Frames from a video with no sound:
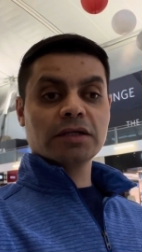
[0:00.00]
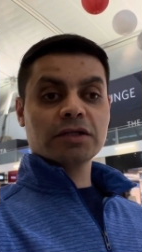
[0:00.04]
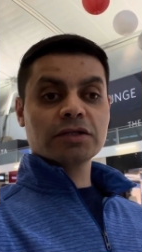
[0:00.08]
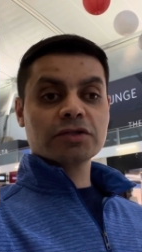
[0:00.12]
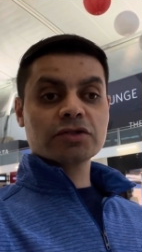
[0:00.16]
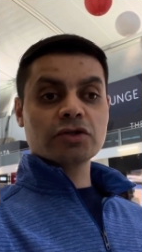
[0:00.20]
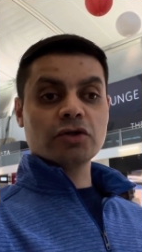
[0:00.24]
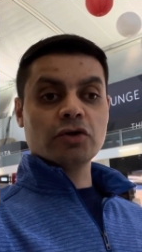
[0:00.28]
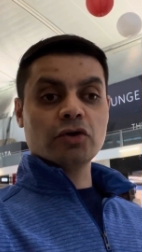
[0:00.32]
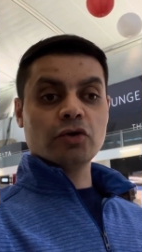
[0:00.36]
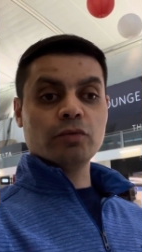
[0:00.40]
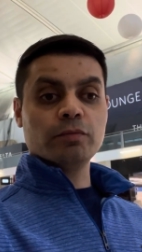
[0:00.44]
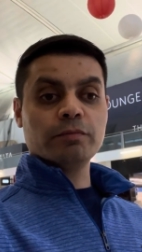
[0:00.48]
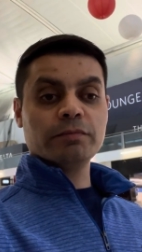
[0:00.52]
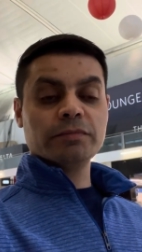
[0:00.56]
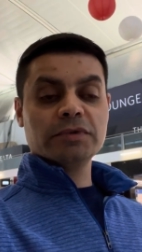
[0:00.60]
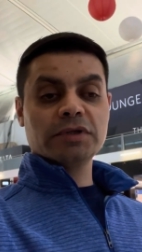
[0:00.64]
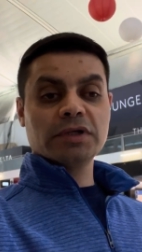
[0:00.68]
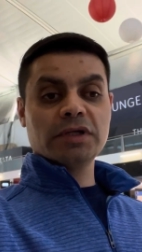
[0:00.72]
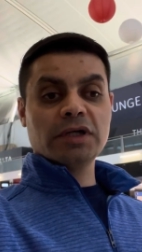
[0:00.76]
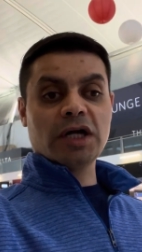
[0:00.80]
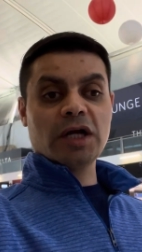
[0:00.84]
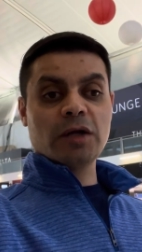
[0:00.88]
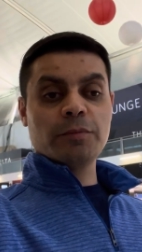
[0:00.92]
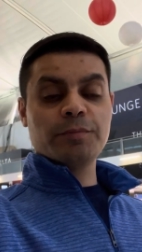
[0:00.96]
so
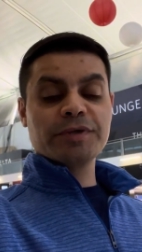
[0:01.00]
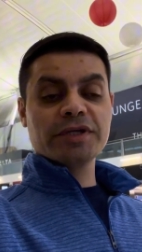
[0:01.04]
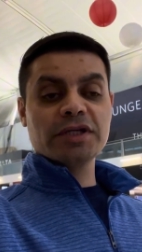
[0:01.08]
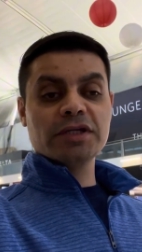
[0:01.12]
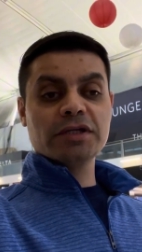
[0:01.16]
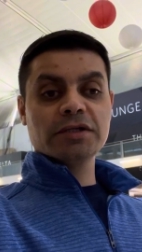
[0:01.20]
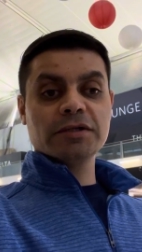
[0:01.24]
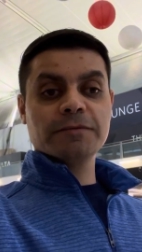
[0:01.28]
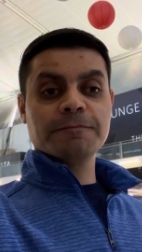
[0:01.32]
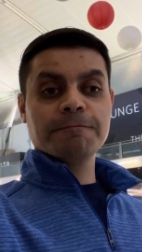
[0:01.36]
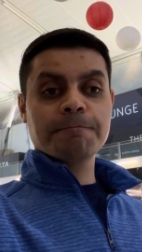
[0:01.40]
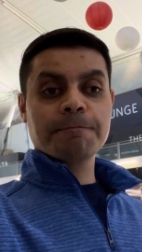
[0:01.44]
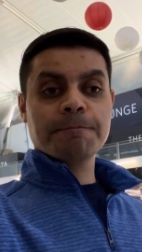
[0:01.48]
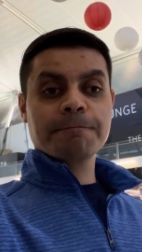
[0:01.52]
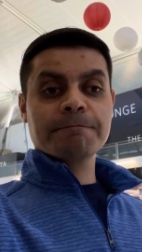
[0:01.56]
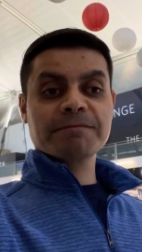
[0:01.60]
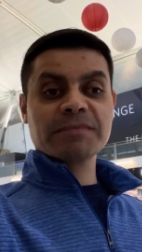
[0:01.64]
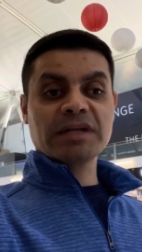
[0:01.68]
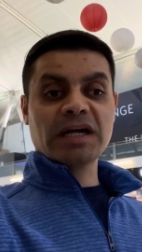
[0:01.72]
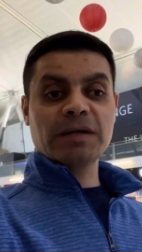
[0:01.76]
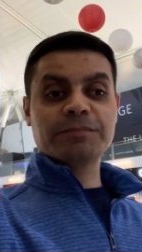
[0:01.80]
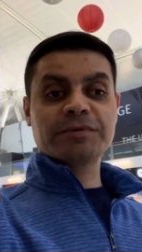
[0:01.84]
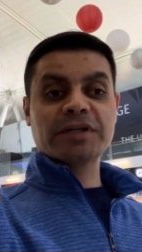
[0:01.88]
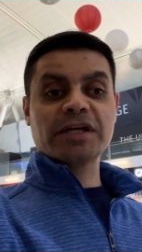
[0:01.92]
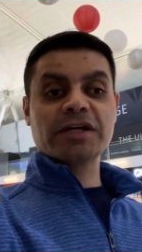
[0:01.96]
i'll be
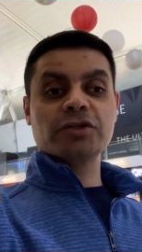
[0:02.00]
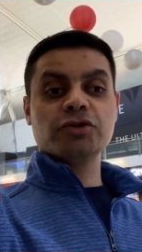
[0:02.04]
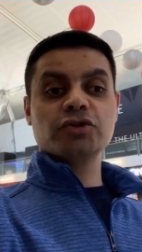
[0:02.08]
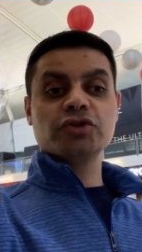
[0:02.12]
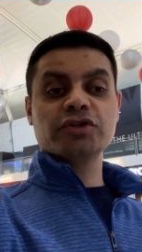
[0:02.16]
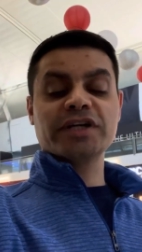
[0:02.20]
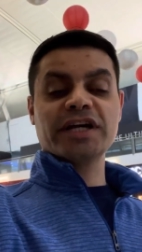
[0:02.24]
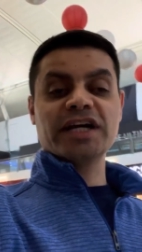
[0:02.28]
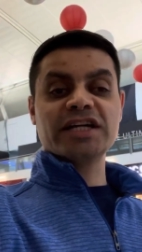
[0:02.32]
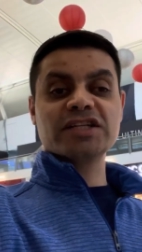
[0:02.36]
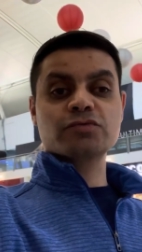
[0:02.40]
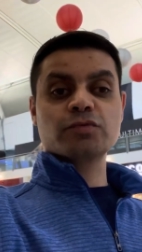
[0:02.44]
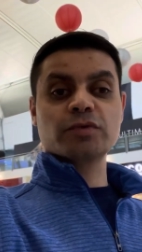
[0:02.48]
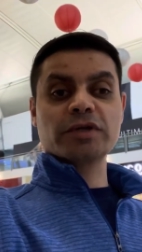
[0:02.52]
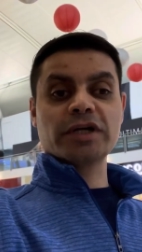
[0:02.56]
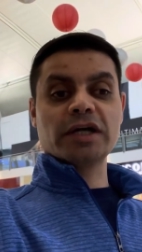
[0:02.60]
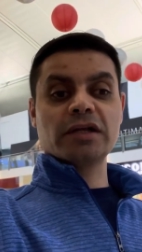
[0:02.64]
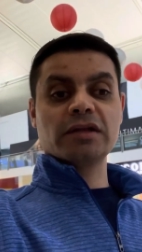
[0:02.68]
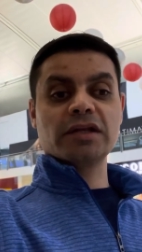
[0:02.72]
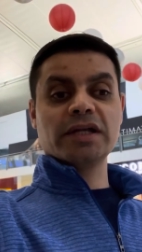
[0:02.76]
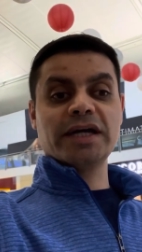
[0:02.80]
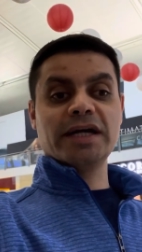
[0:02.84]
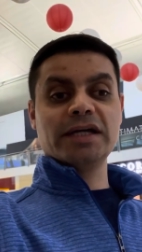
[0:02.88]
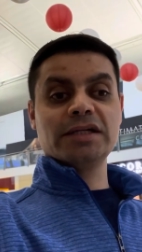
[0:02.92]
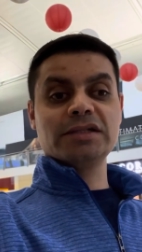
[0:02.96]
updating you guys when I
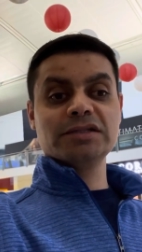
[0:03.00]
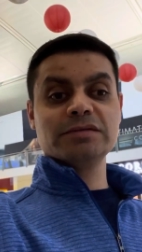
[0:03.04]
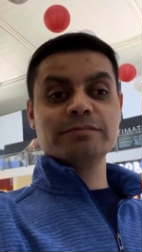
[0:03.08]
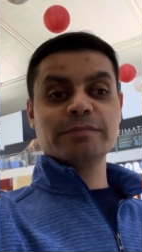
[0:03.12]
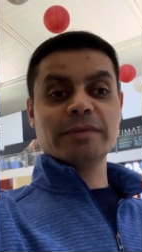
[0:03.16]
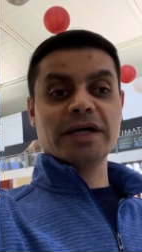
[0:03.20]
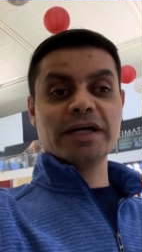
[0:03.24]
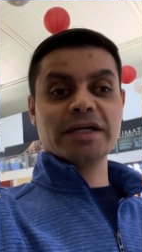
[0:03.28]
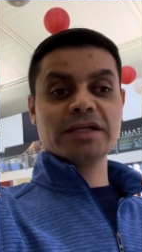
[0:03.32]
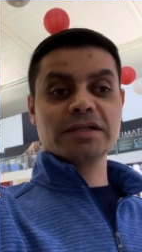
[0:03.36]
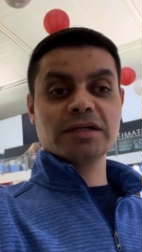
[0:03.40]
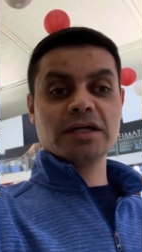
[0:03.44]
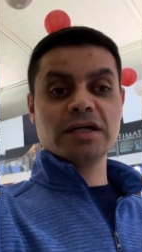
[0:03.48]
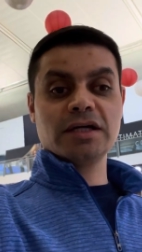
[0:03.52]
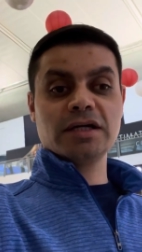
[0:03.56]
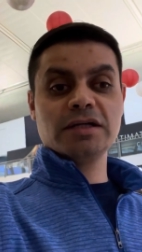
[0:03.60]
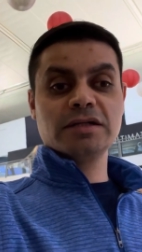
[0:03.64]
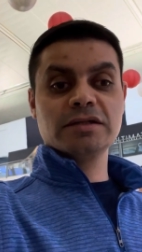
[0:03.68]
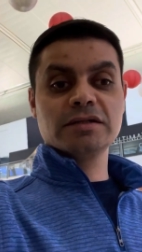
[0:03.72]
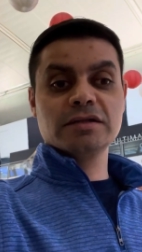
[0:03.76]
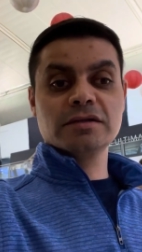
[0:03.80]
land in my uh,